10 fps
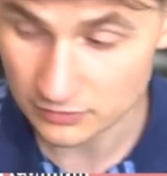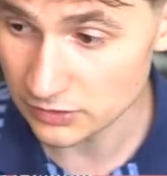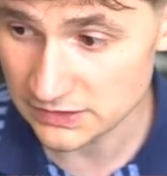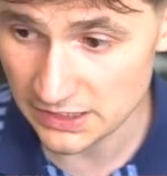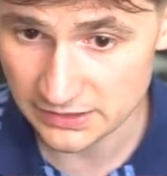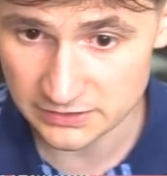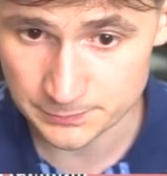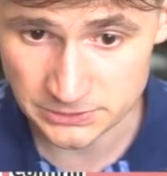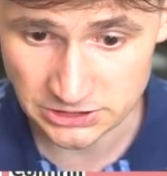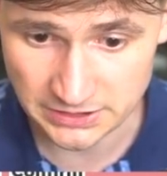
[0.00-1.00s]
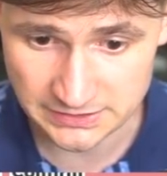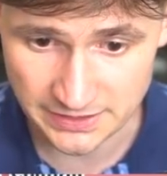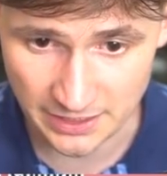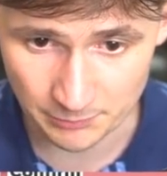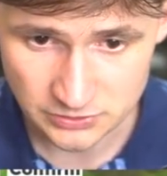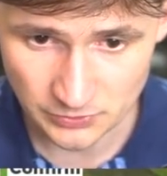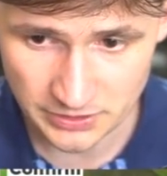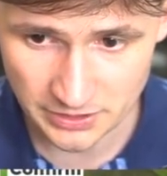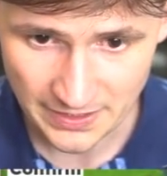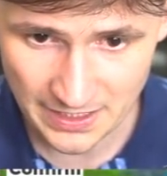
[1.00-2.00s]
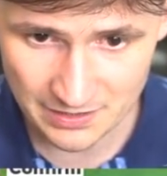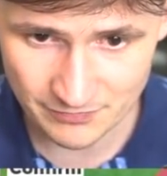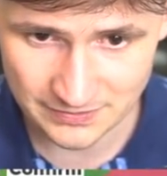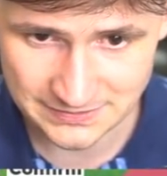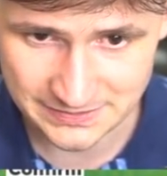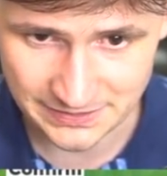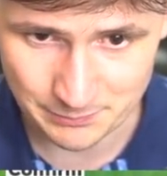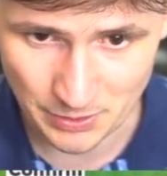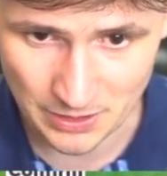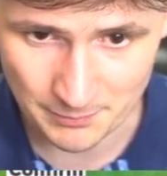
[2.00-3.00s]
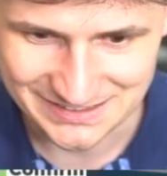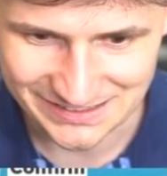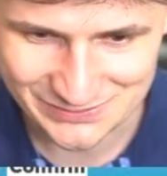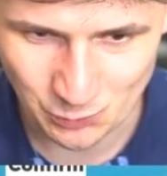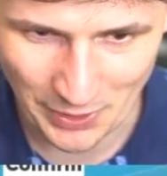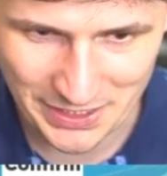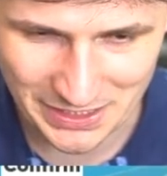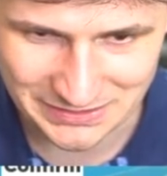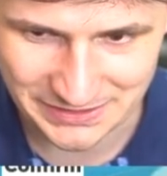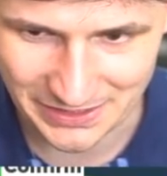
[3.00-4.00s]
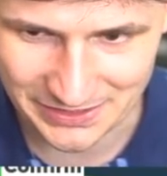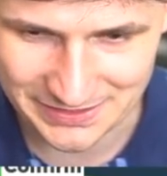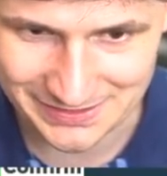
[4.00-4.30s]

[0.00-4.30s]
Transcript: looks like pushing doesn't help so here have a sticky bomb just wait until it